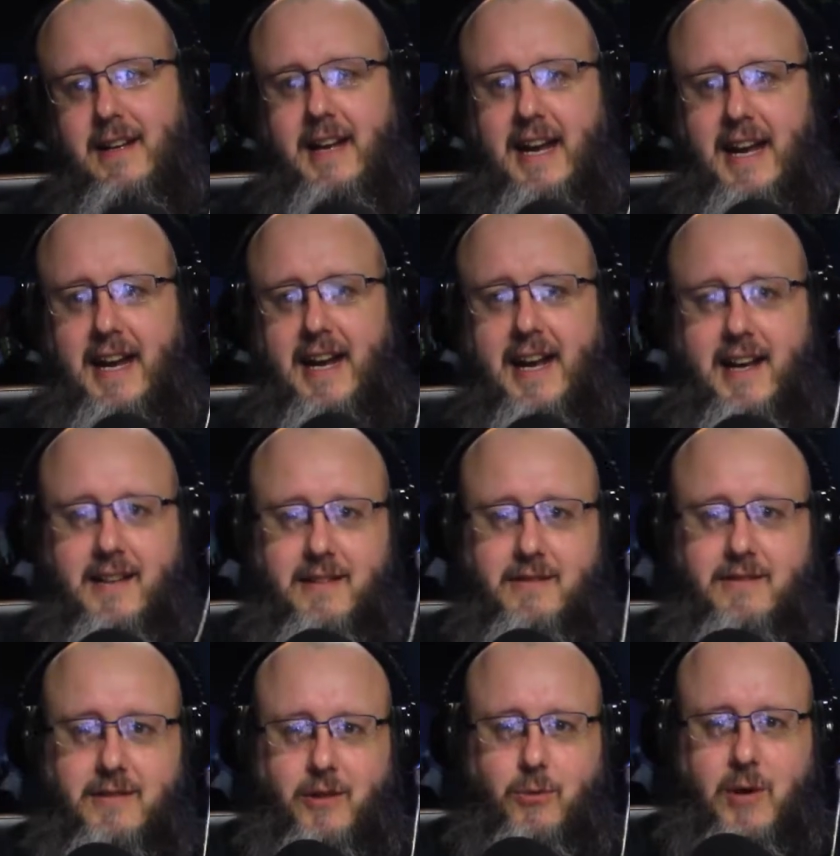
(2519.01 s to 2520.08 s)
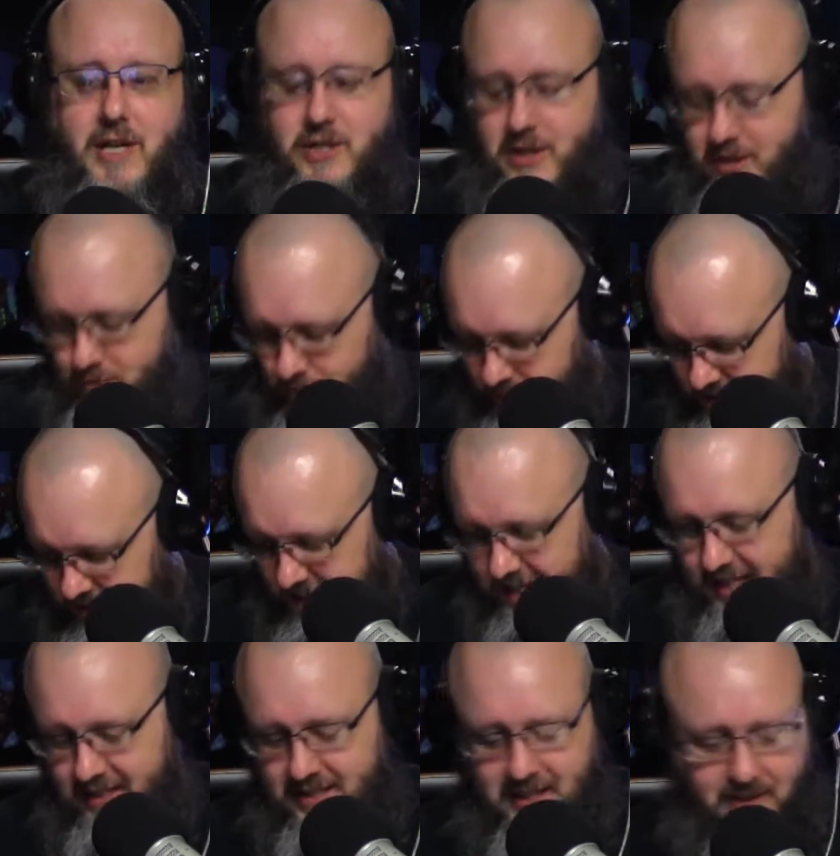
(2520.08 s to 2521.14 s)
and questions will stay
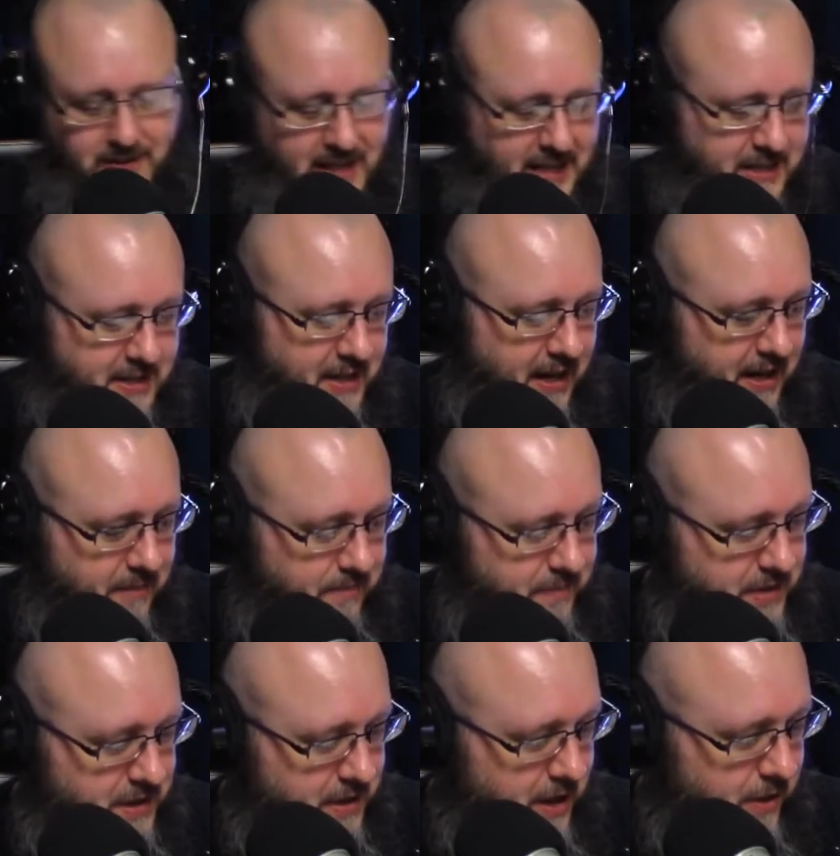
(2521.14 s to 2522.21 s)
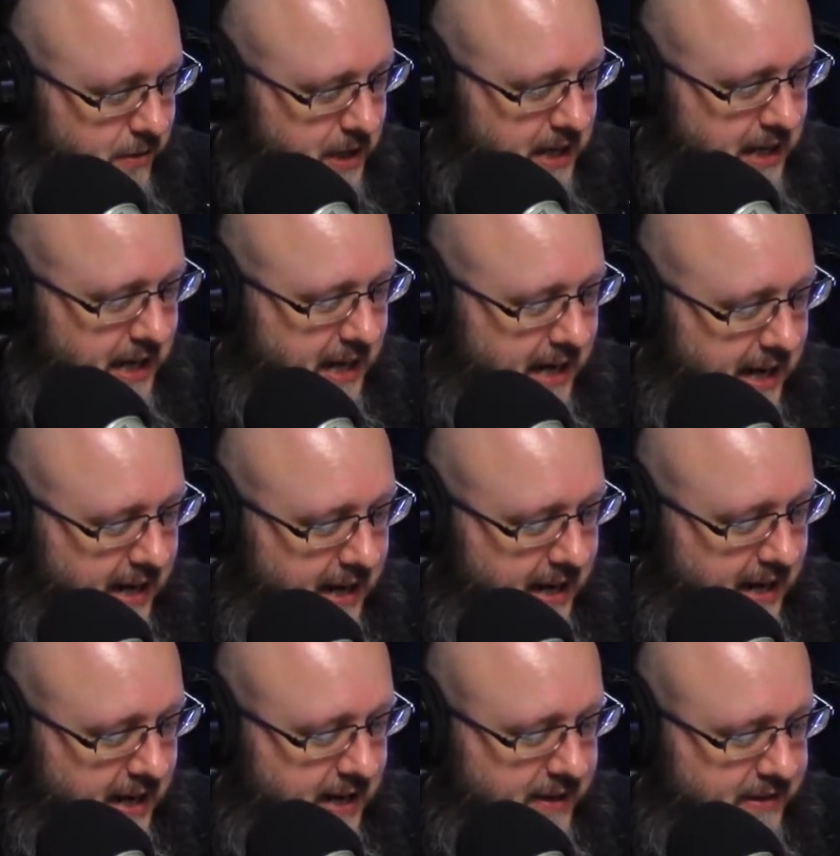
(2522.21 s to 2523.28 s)
until next time. So
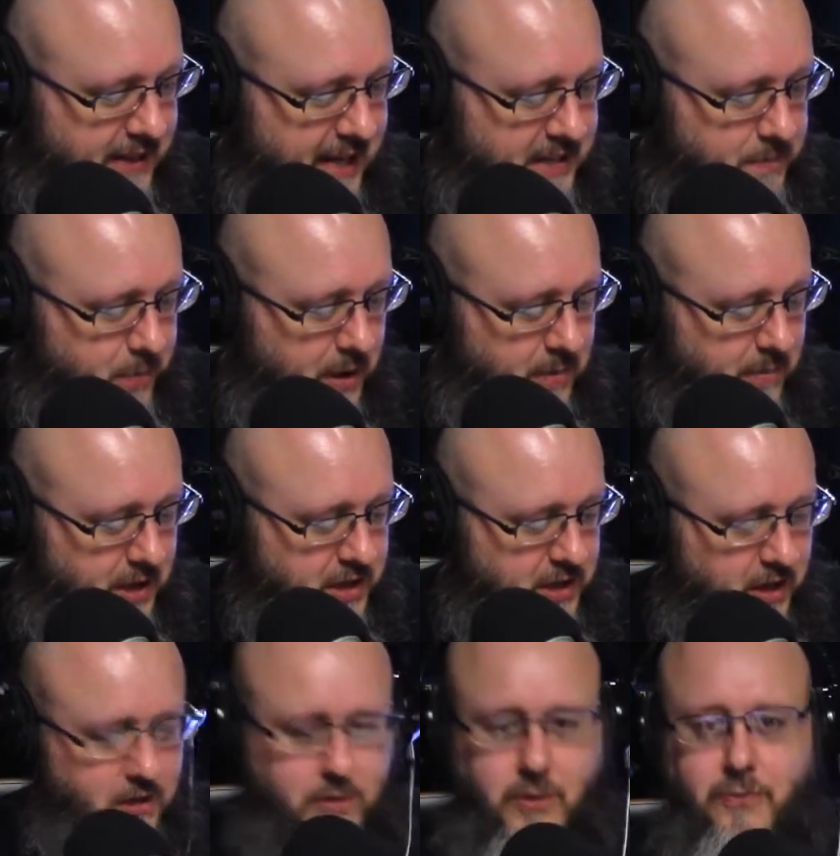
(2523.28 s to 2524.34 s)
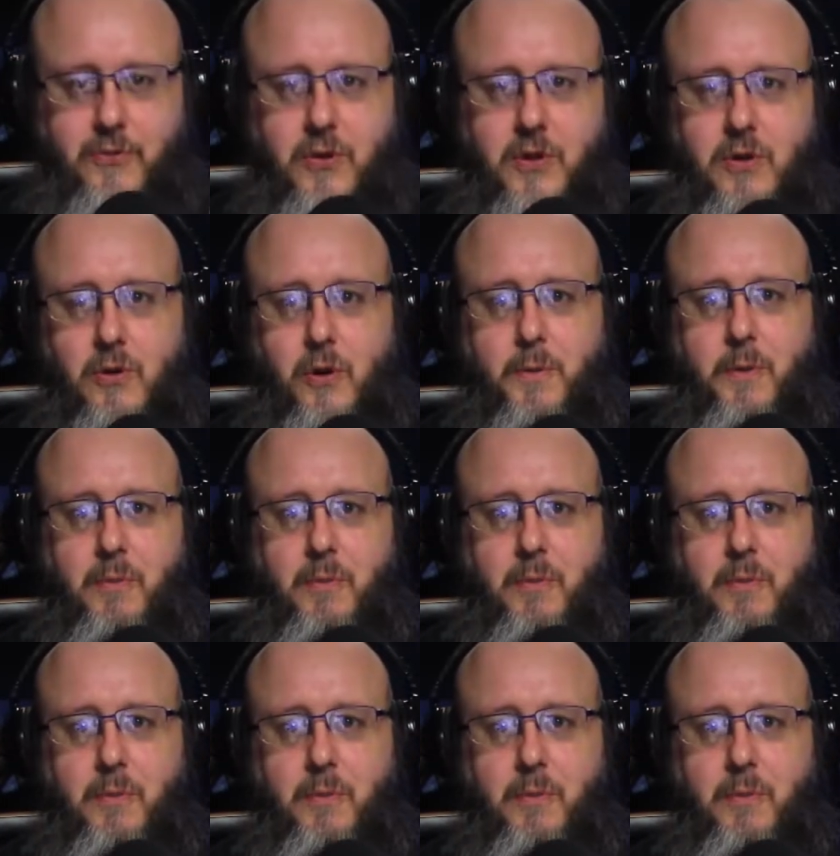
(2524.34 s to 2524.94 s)
that's pretty much going to do it for the normal